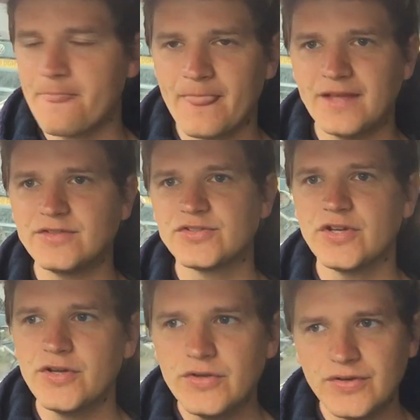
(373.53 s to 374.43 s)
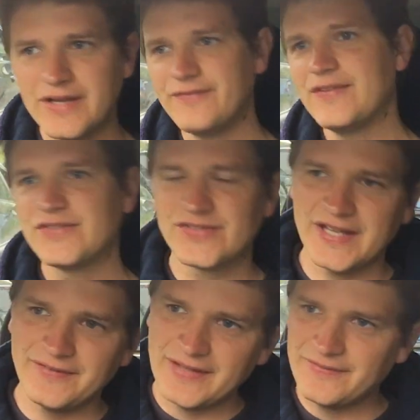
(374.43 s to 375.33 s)
And so if there's
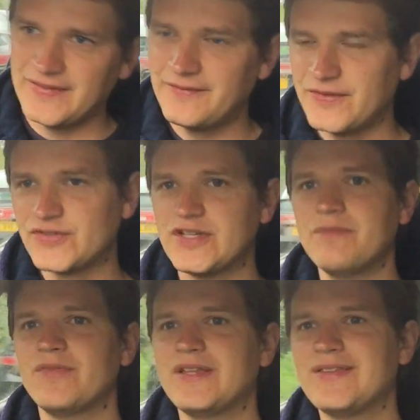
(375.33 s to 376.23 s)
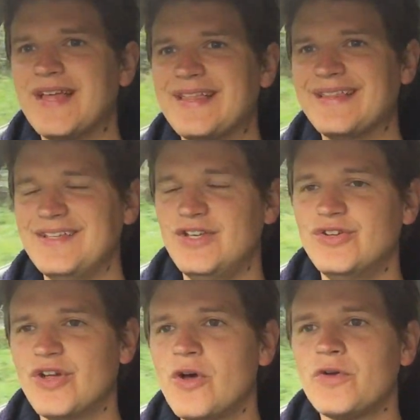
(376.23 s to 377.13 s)
something that you
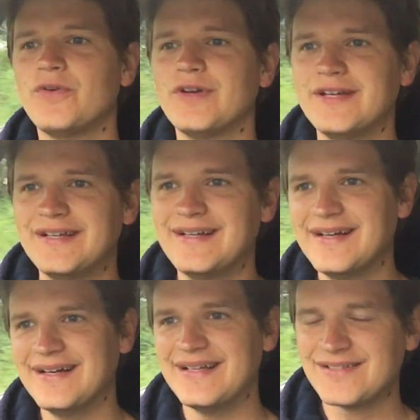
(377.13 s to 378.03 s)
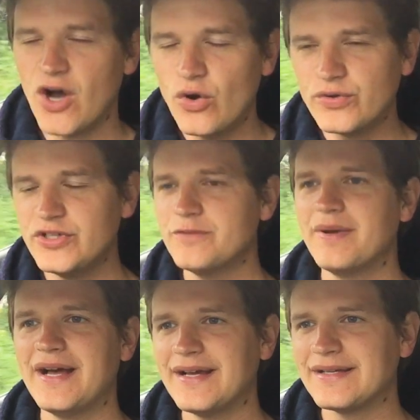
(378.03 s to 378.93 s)
know is holding you
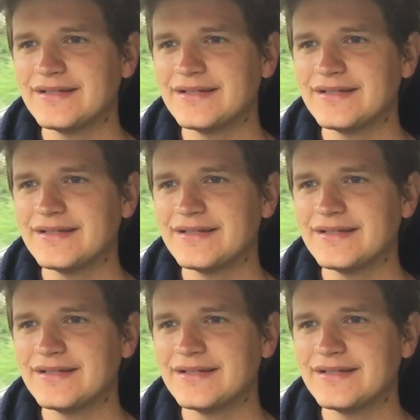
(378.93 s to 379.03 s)
back,